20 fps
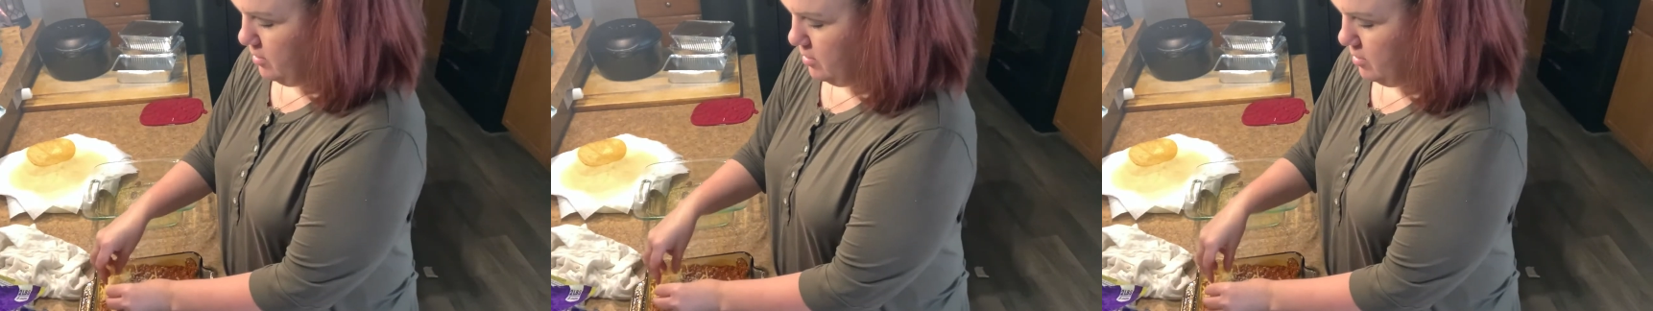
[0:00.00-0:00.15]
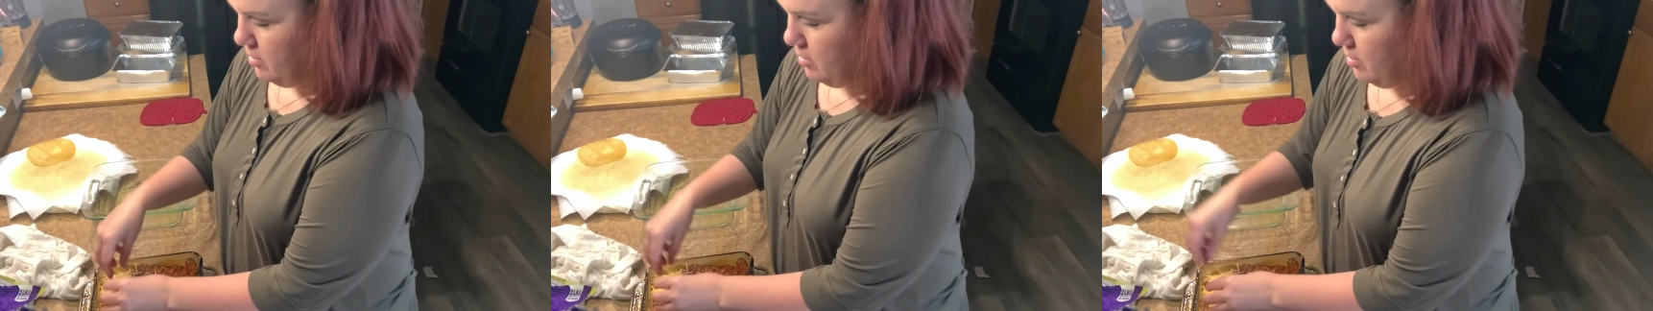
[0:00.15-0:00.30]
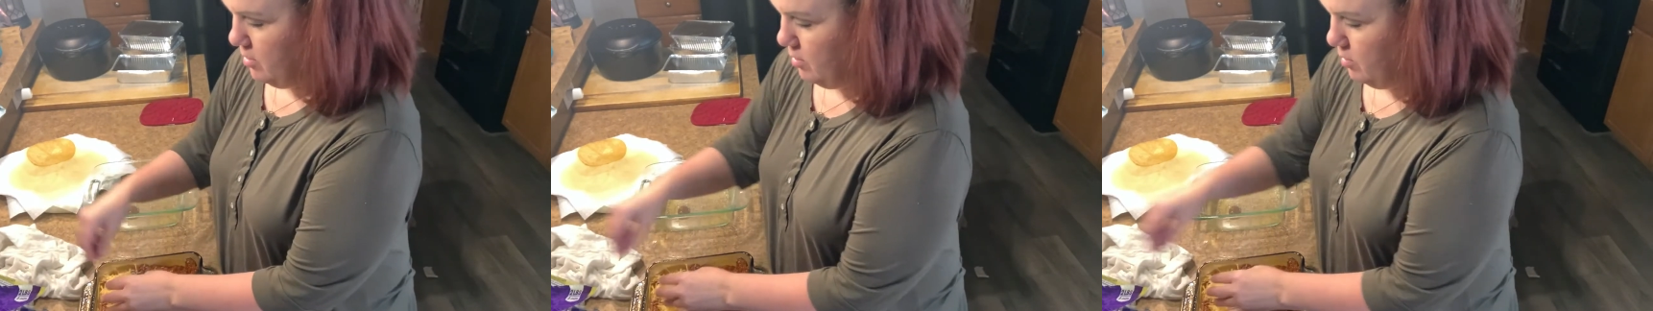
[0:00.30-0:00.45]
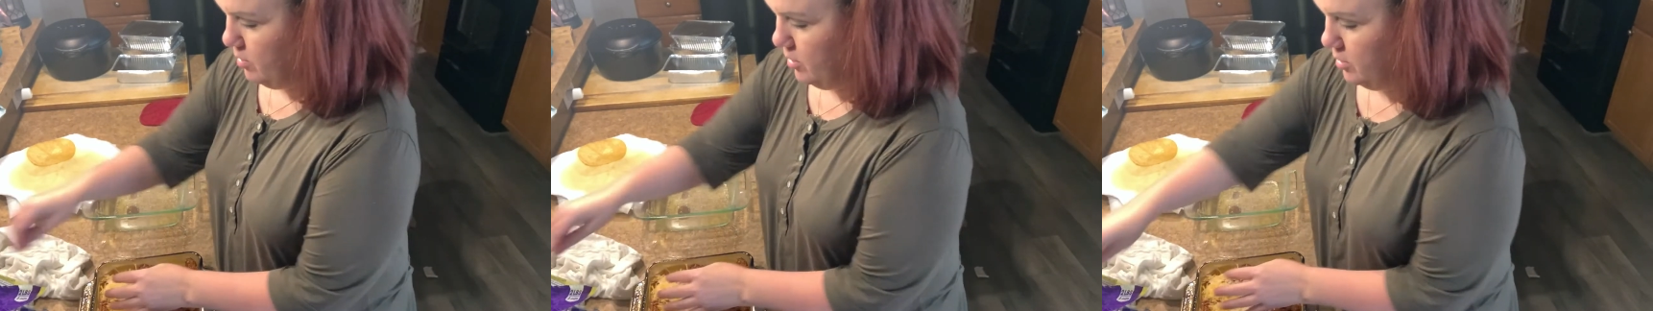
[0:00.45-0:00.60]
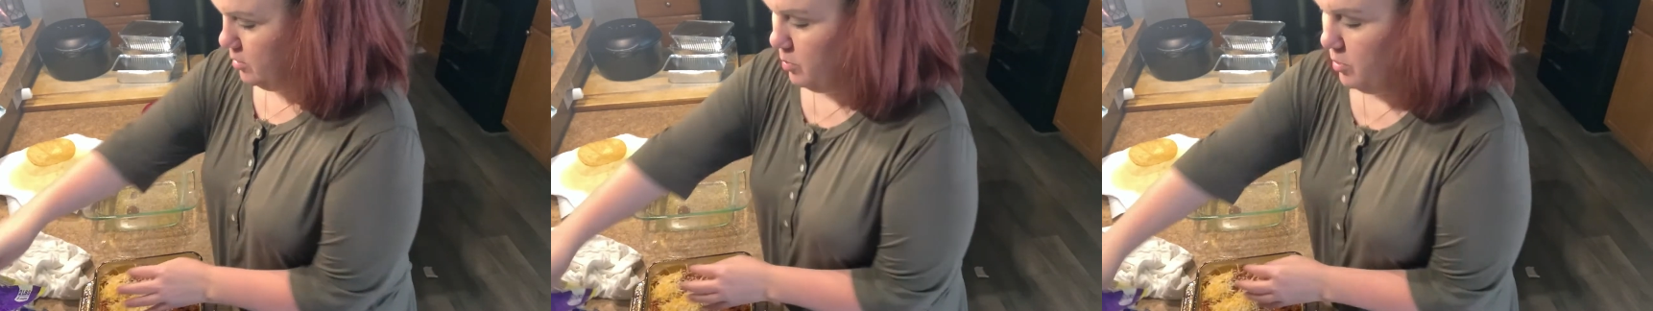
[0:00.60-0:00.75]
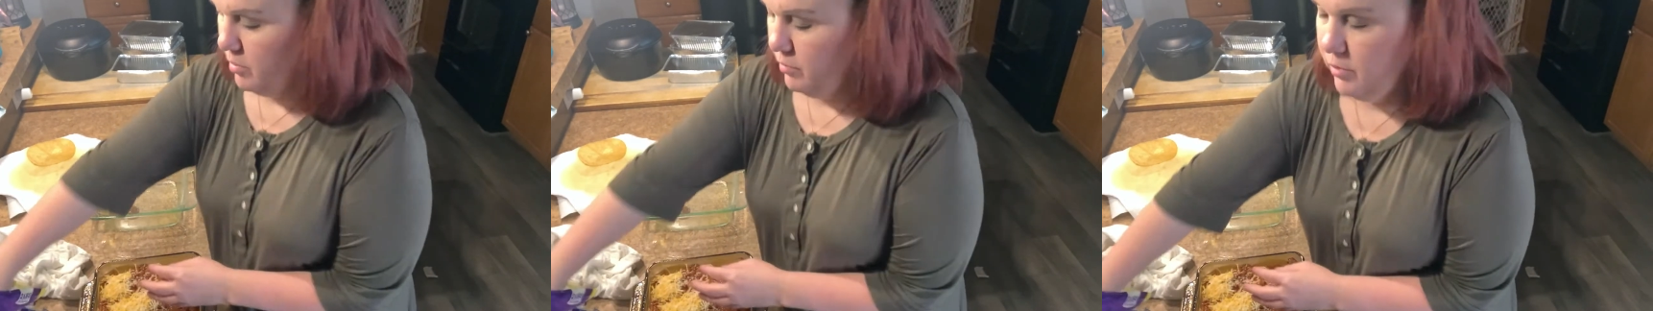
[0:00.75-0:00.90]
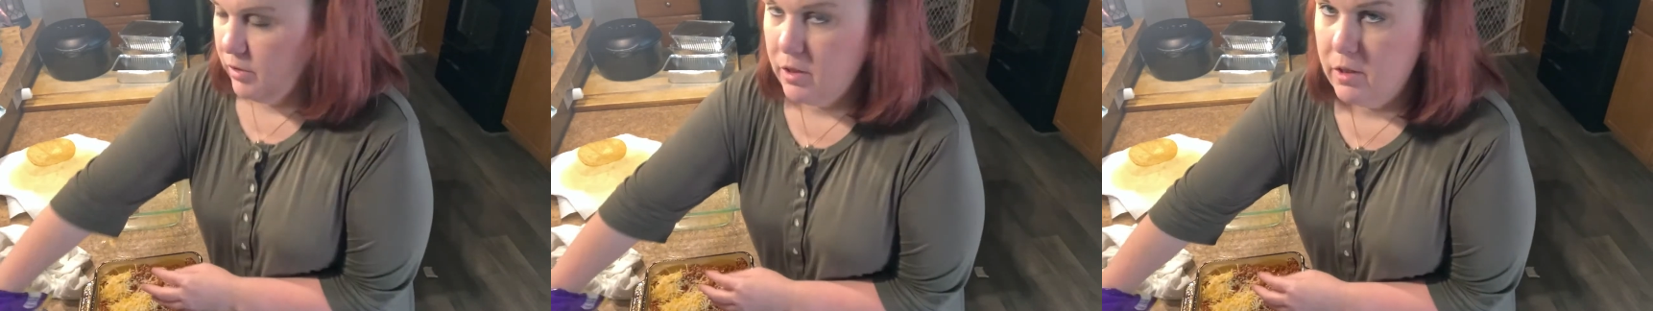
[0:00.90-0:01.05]
Always
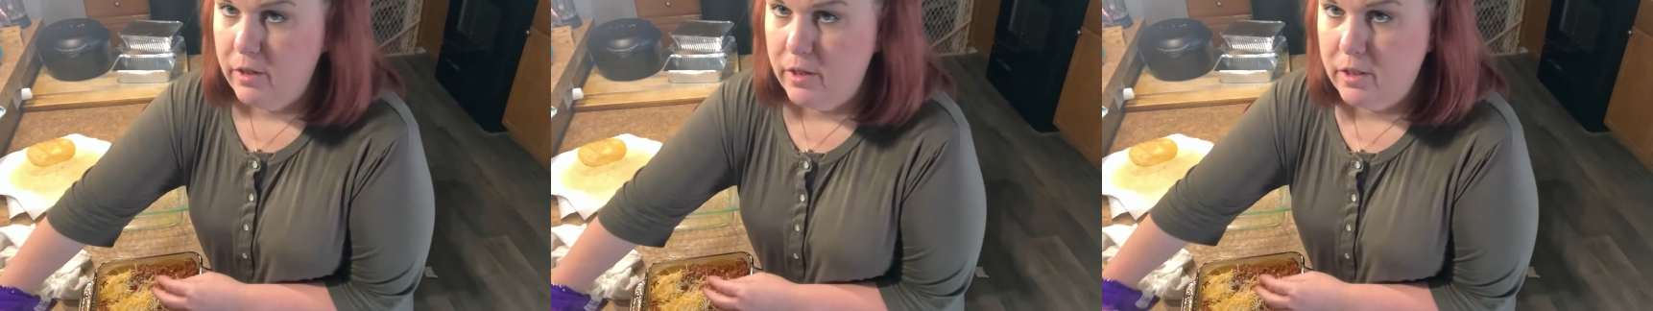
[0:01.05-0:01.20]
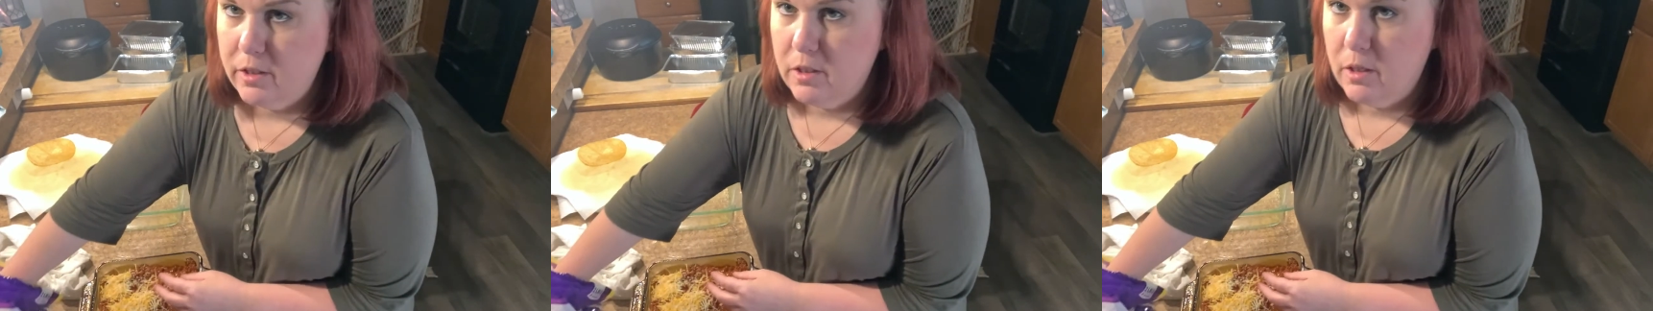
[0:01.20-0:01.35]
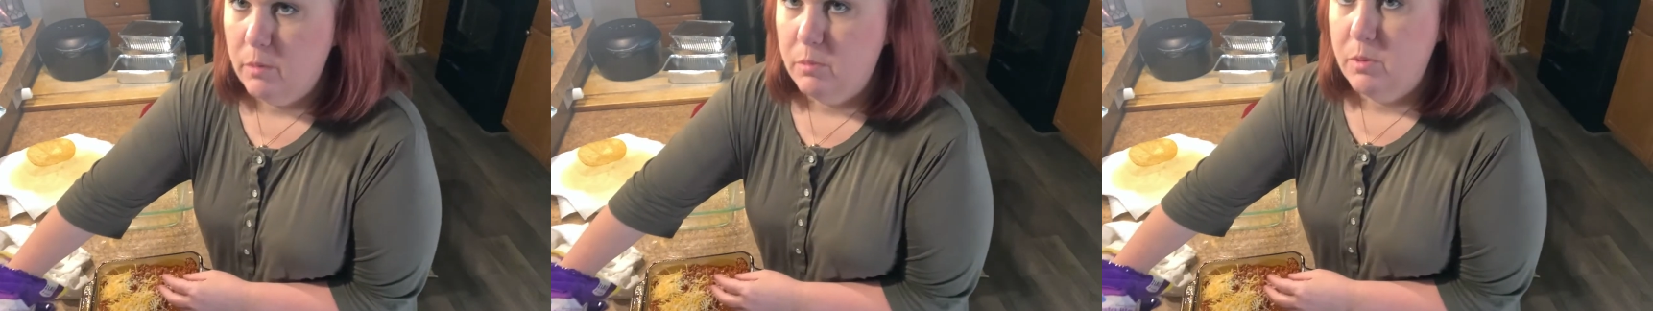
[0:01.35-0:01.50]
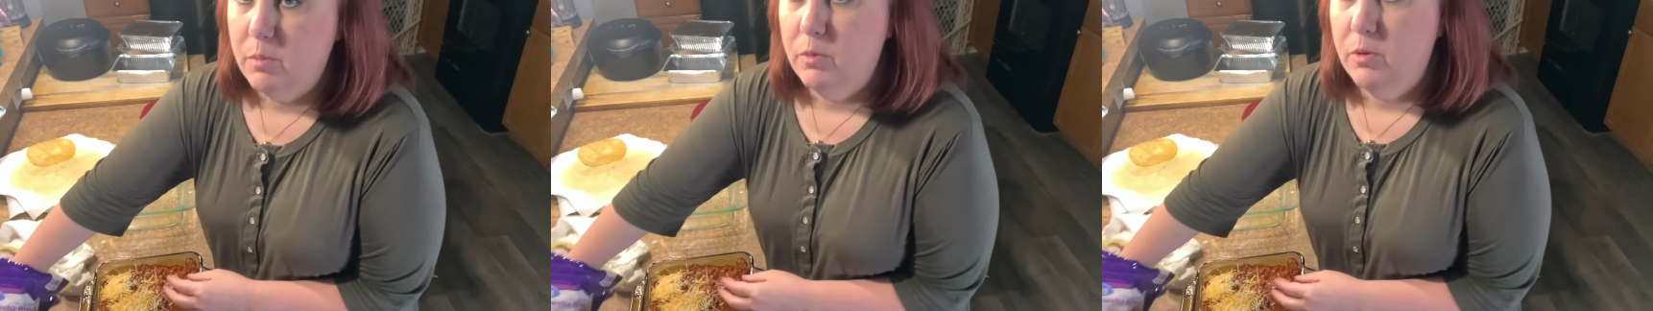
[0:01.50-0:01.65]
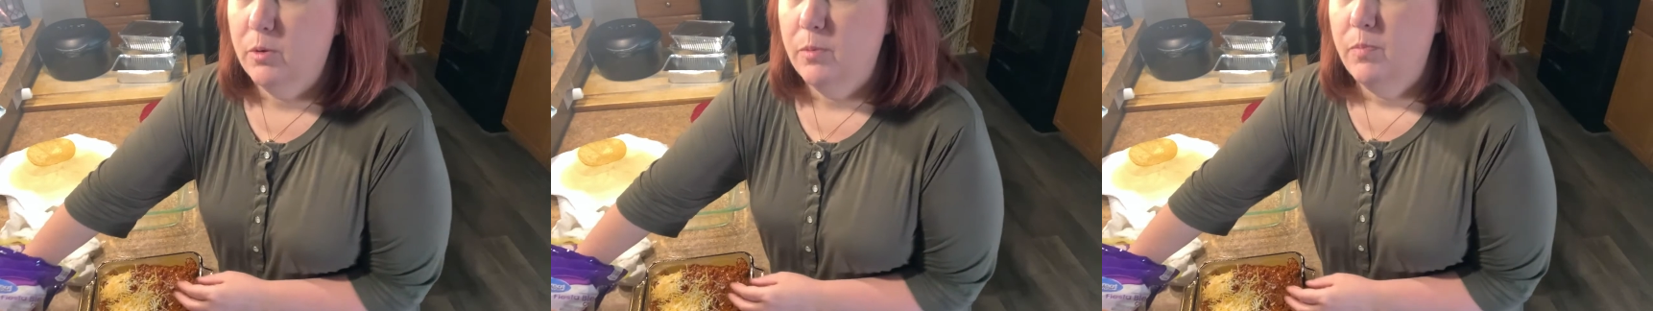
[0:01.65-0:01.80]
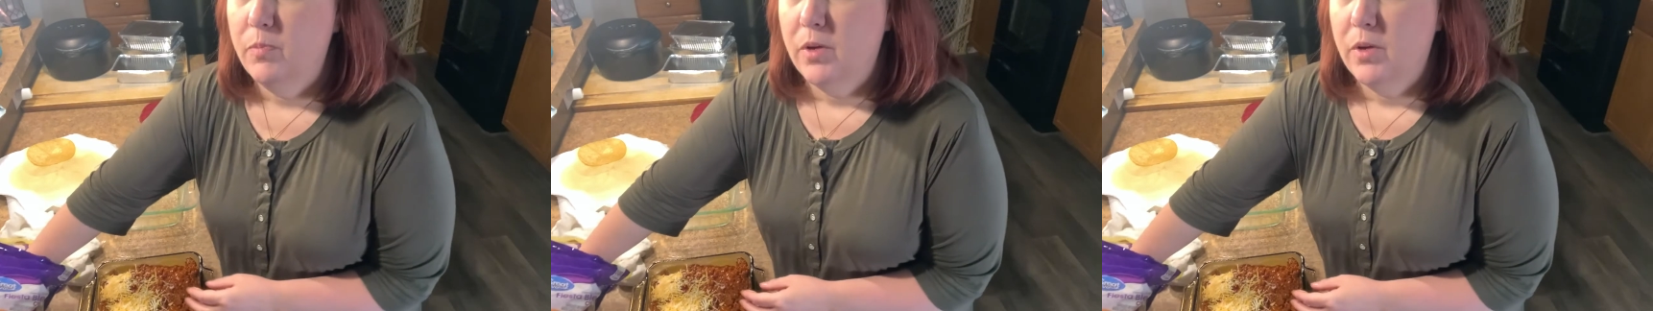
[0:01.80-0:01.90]
perfectly acceptable.